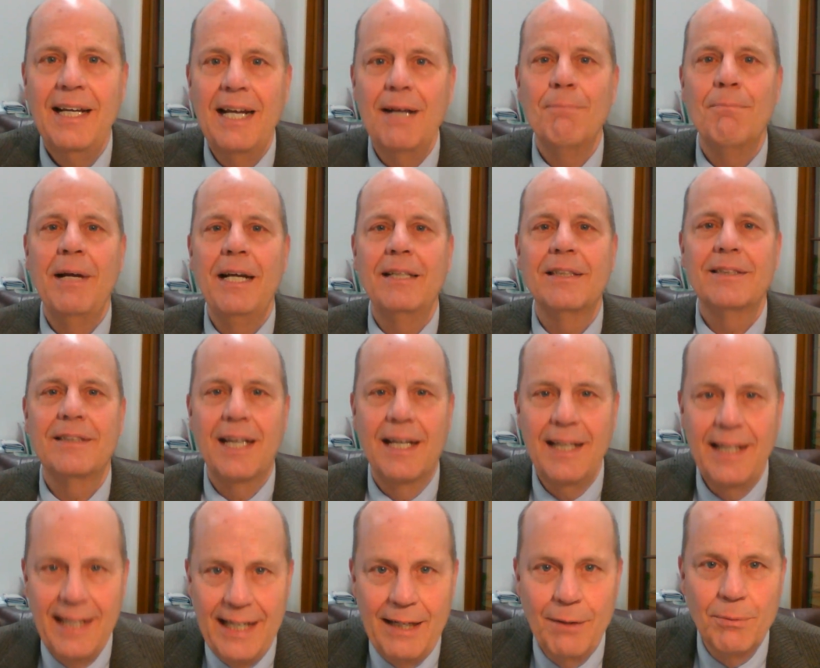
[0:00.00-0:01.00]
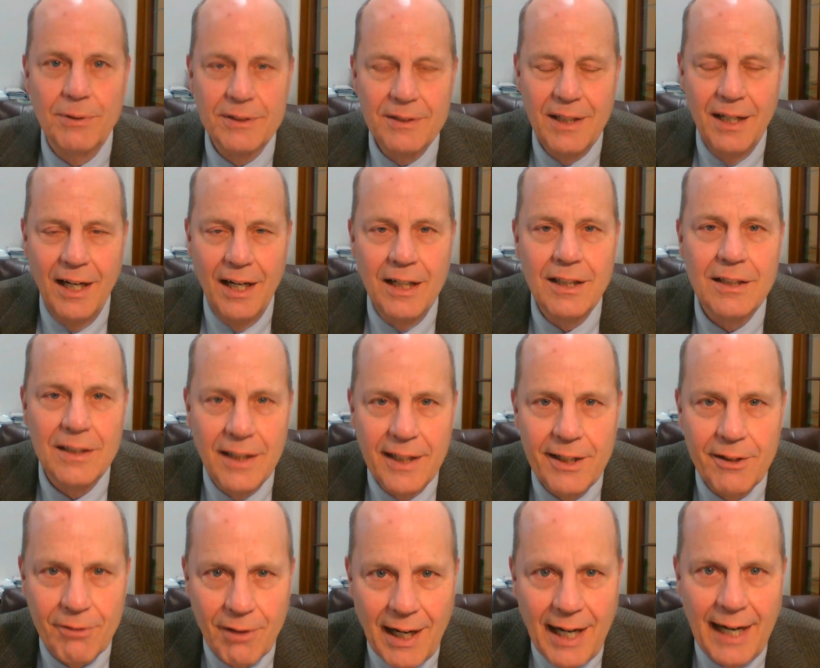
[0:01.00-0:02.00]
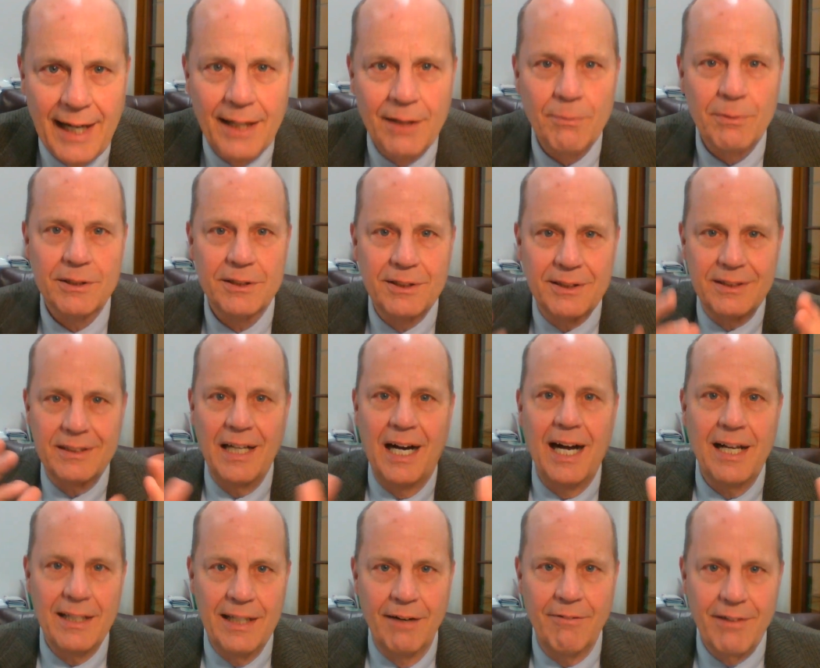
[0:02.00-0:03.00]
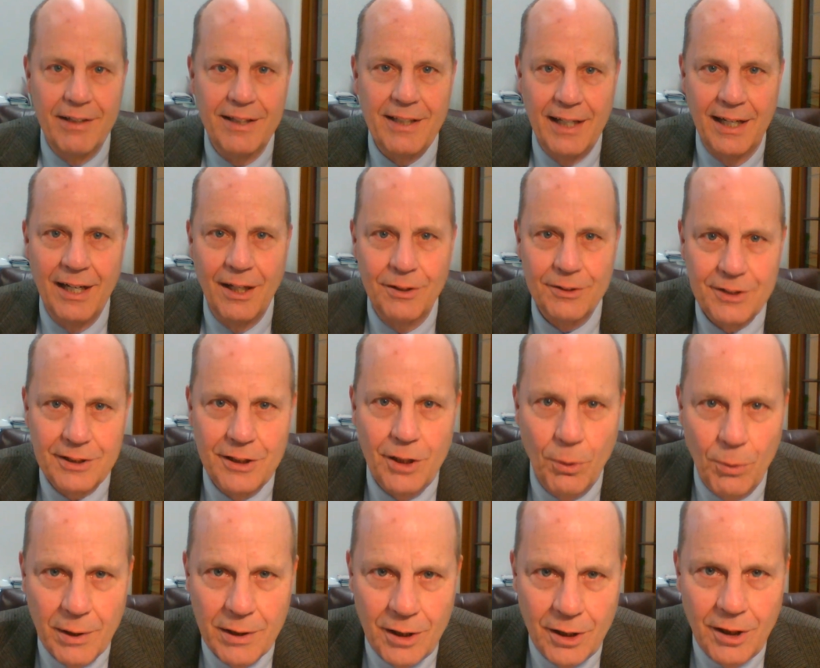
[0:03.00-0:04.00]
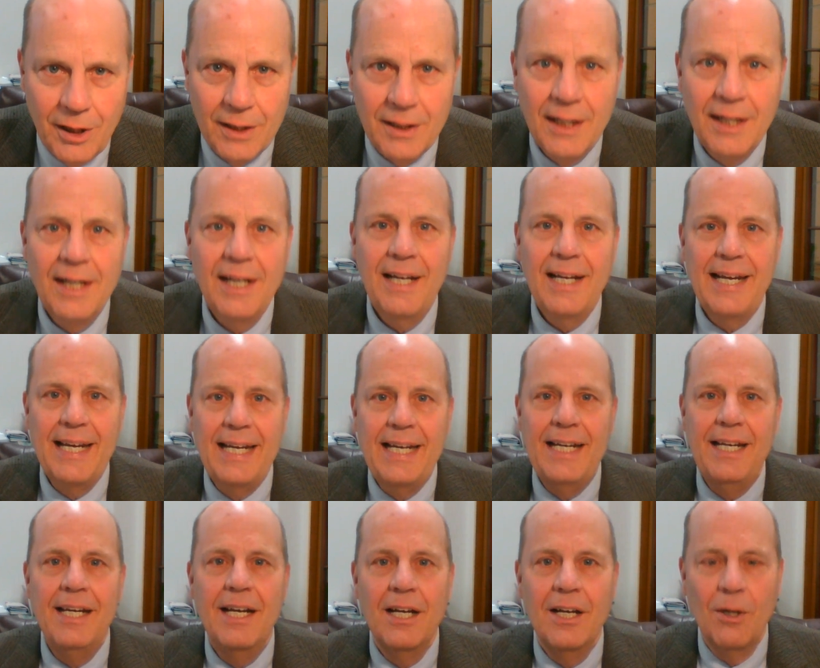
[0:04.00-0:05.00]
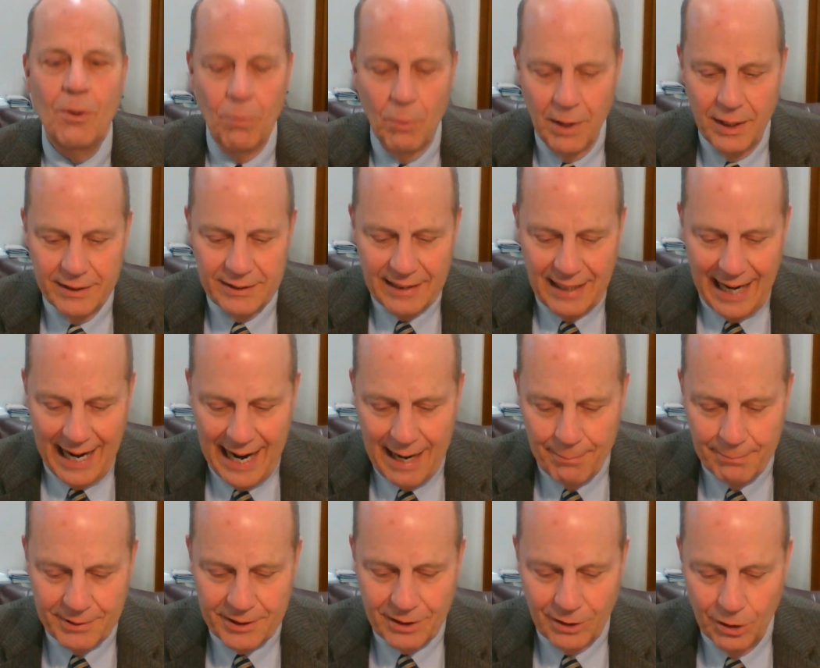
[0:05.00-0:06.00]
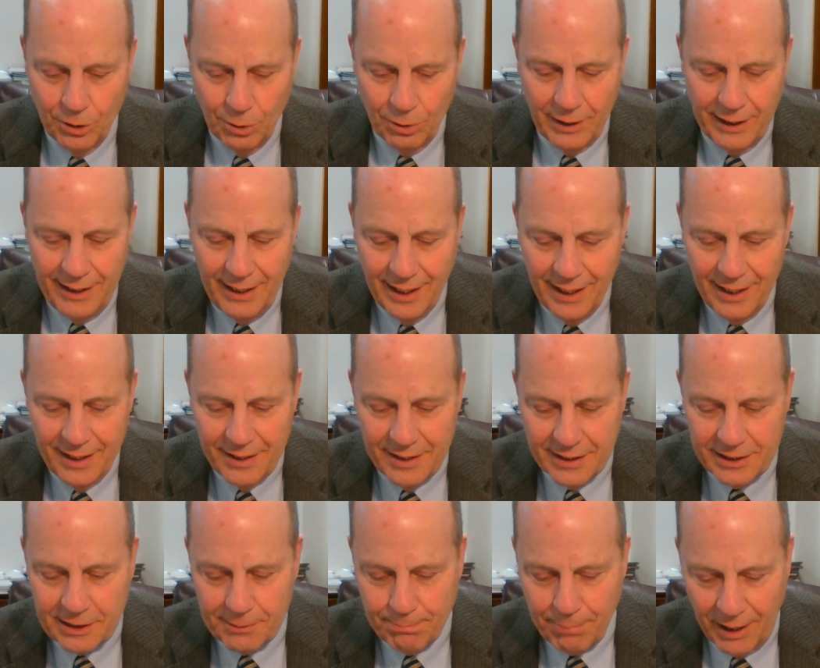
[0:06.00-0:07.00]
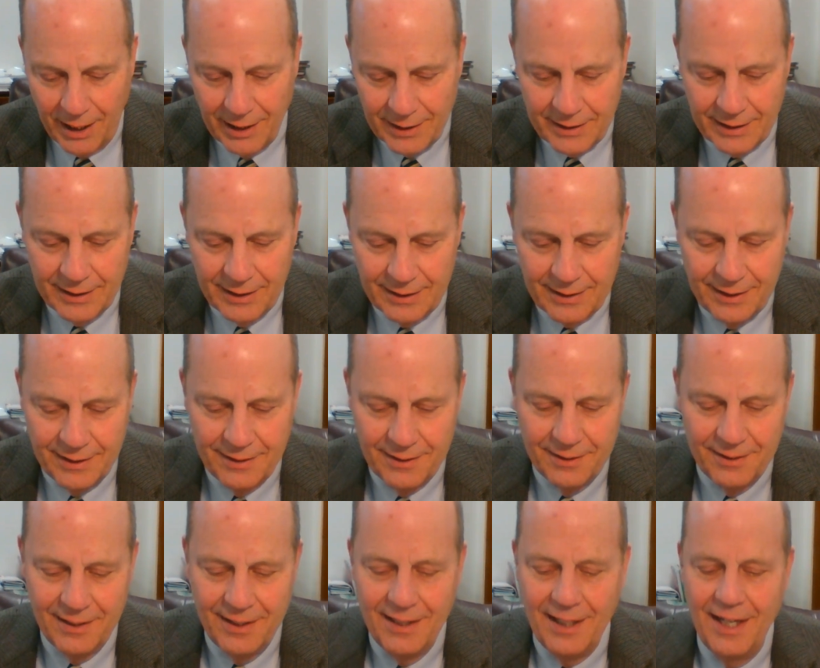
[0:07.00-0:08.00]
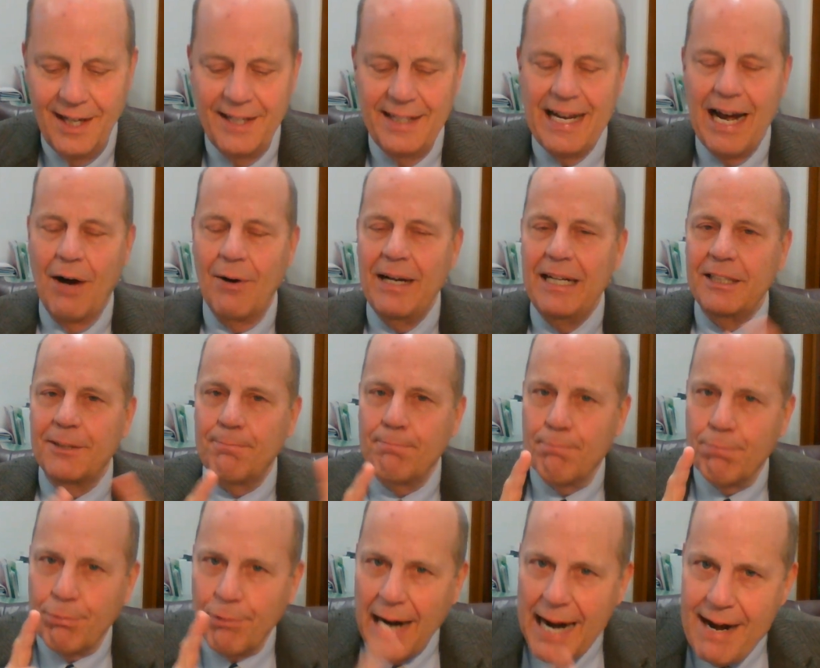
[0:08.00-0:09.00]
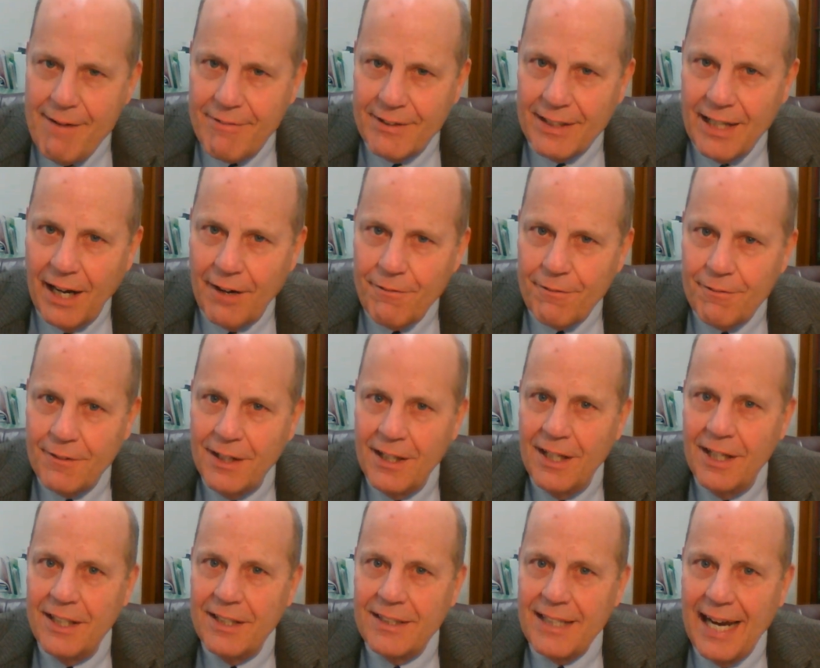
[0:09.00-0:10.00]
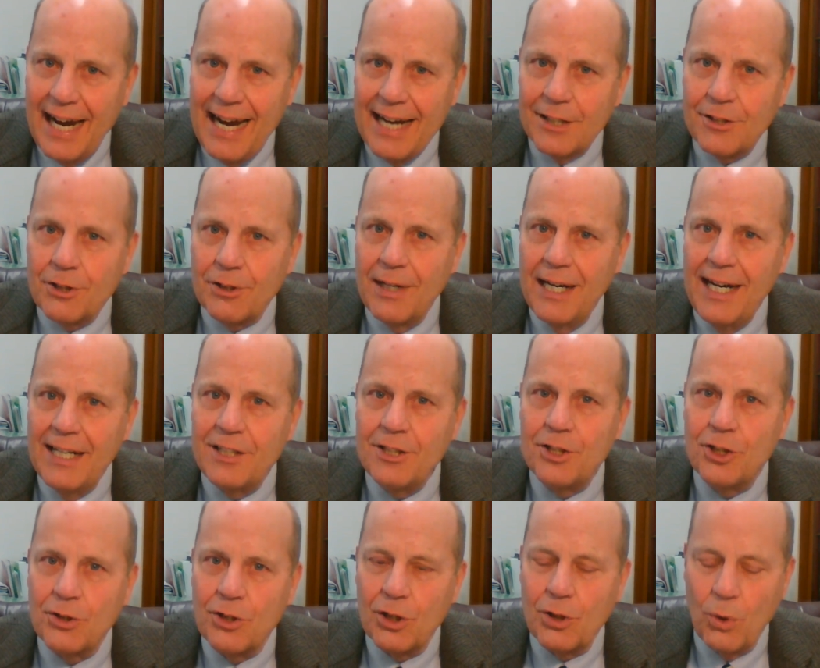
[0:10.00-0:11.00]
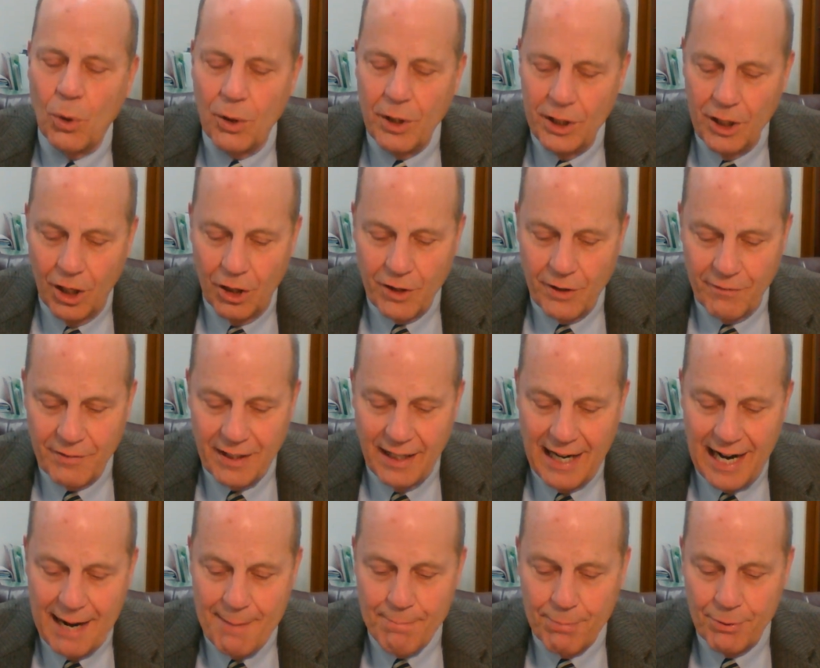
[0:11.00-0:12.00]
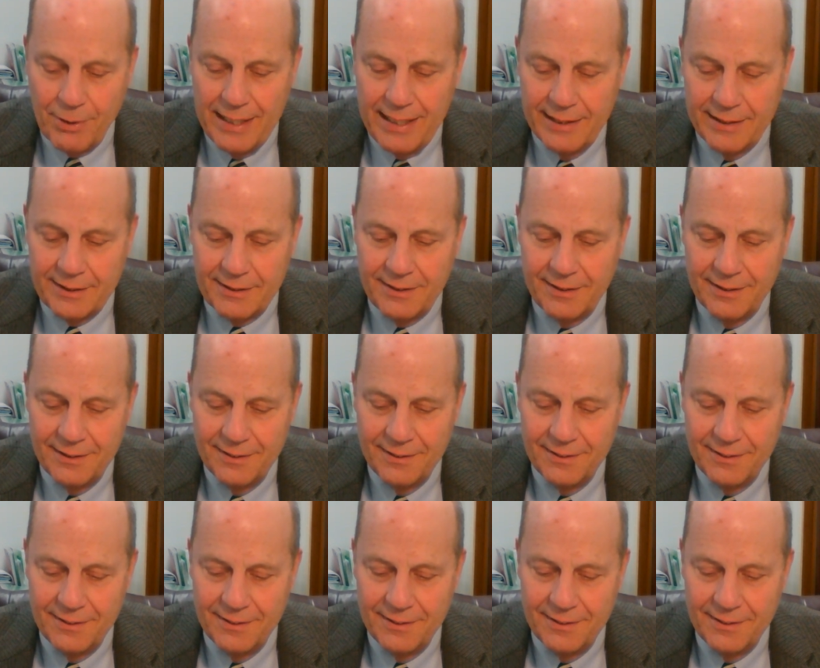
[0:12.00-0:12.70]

It means that he was ugly crying with snot and everything else going on. He was absolutely despondent. Now, he's brave enough to enter into the courtyard of the high priest,